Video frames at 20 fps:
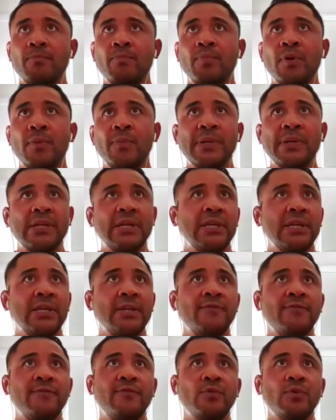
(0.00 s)

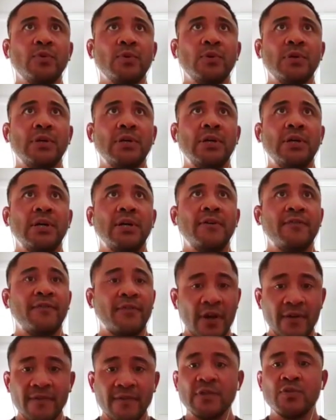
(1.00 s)
property for
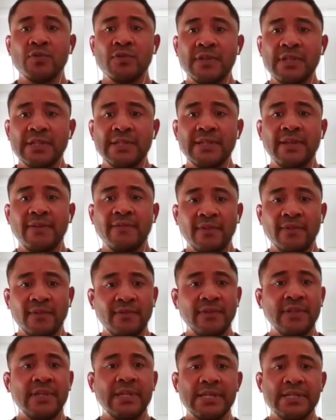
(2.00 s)

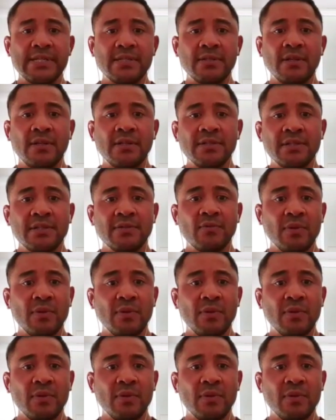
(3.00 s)
$550,000,